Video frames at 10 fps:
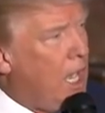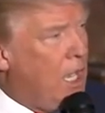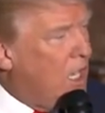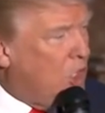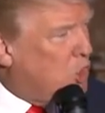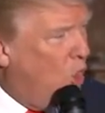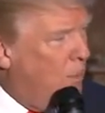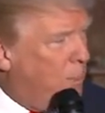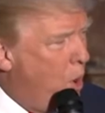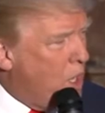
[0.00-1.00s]
it's
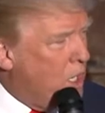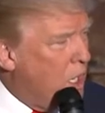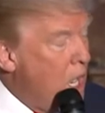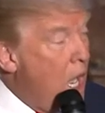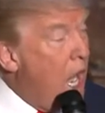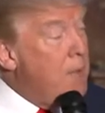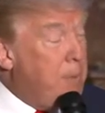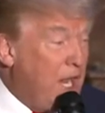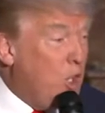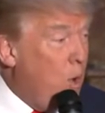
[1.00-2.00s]
so important.
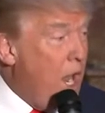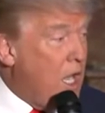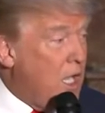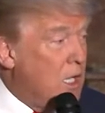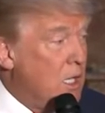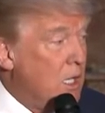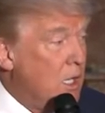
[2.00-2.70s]
And by the way,